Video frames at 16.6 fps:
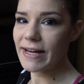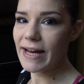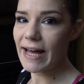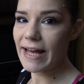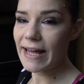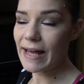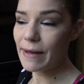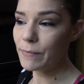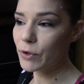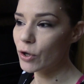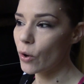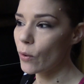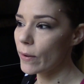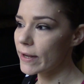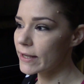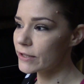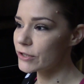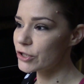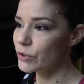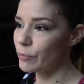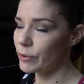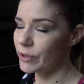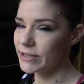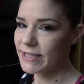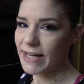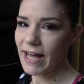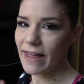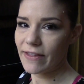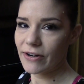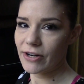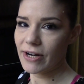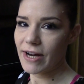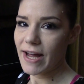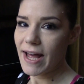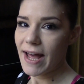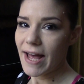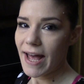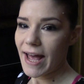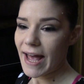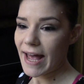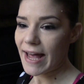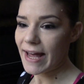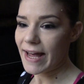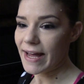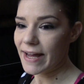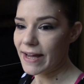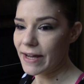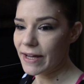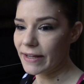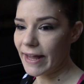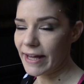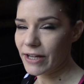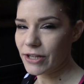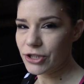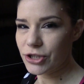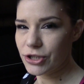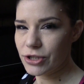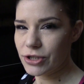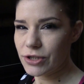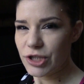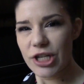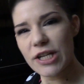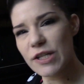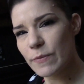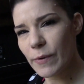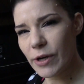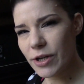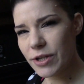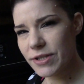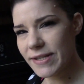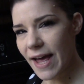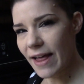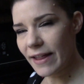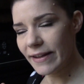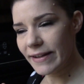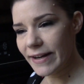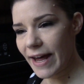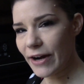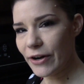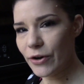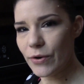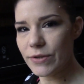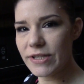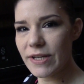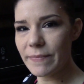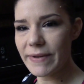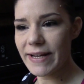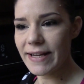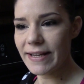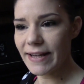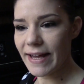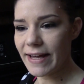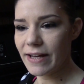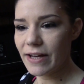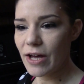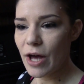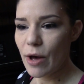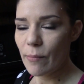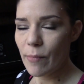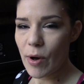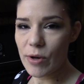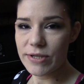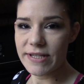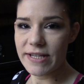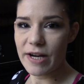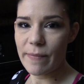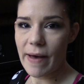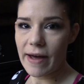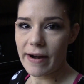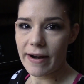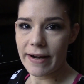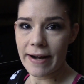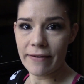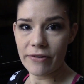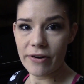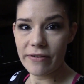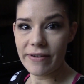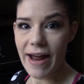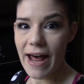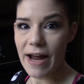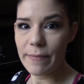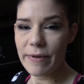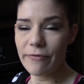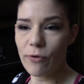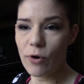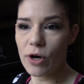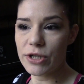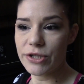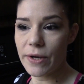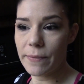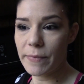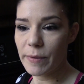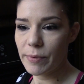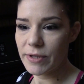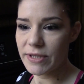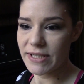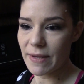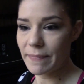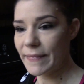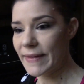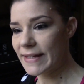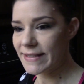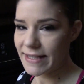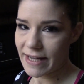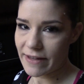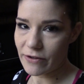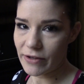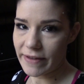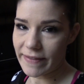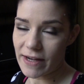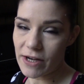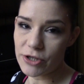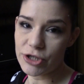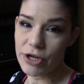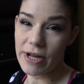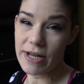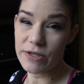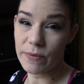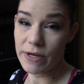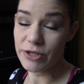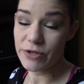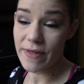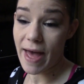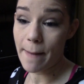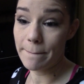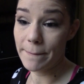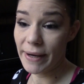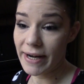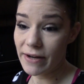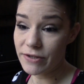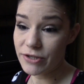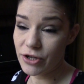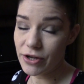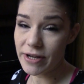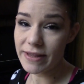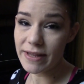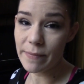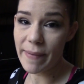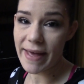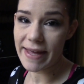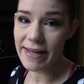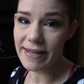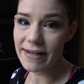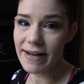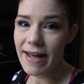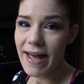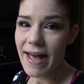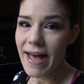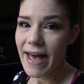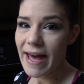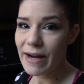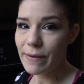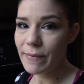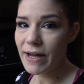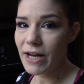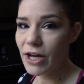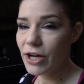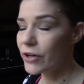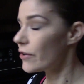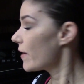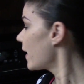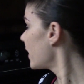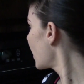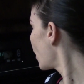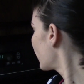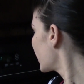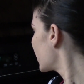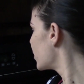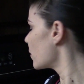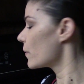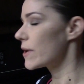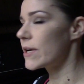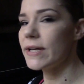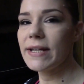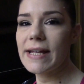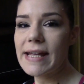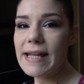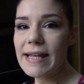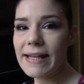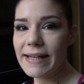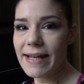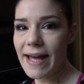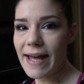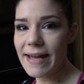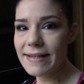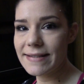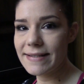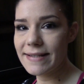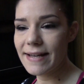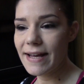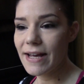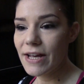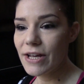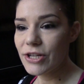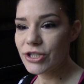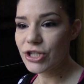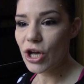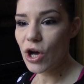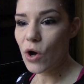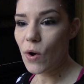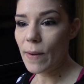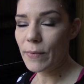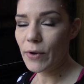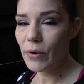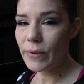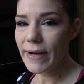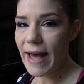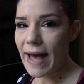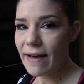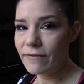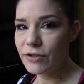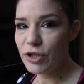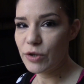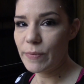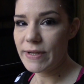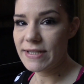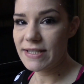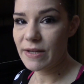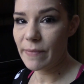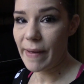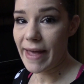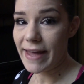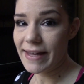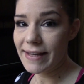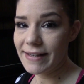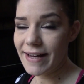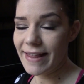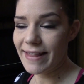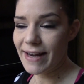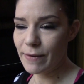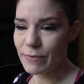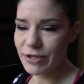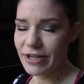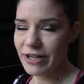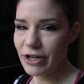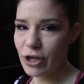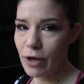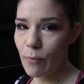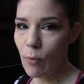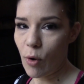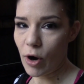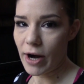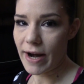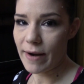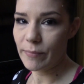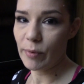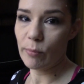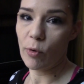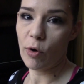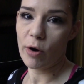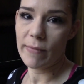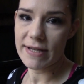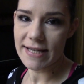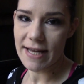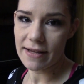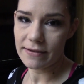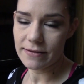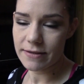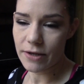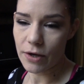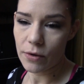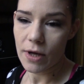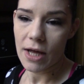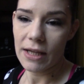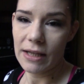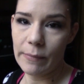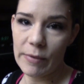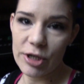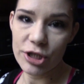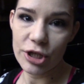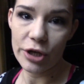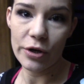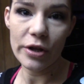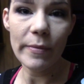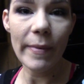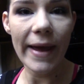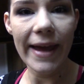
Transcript: and I am going to put together a like cheeseburger salad. I don't know, somebody like posted about it. I never even had it before, so I'm going to put something together like that. I'll show you guys when I do that. But I was cooking the bacon, and I'm kind of hungry right now, but I don't want to eat yet. So I'm going to have two pieces of bacon, and then I'm just going to cook more and put more on my salad. So let me show you the